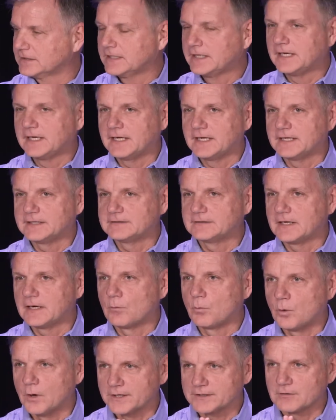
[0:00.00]
And
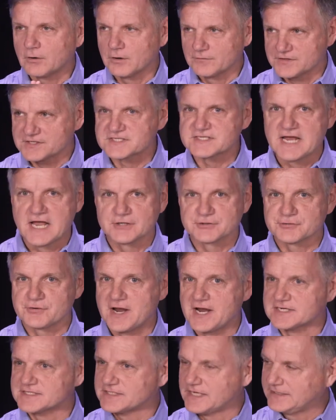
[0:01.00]
what are the
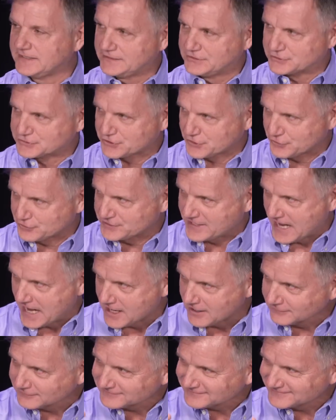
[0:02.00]
soundtracks they need to turn
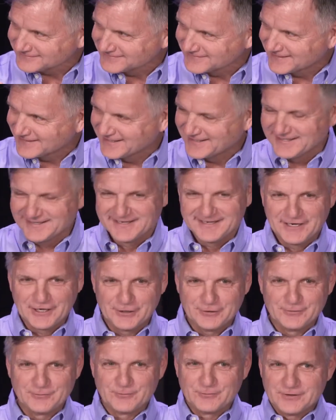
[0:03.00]
down,
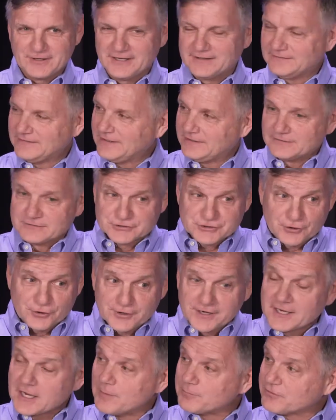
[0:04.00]
and then
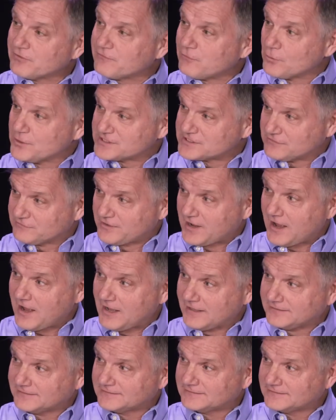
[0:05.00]
turning up the voice of
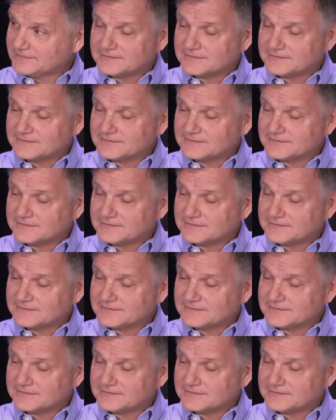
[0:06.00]
God.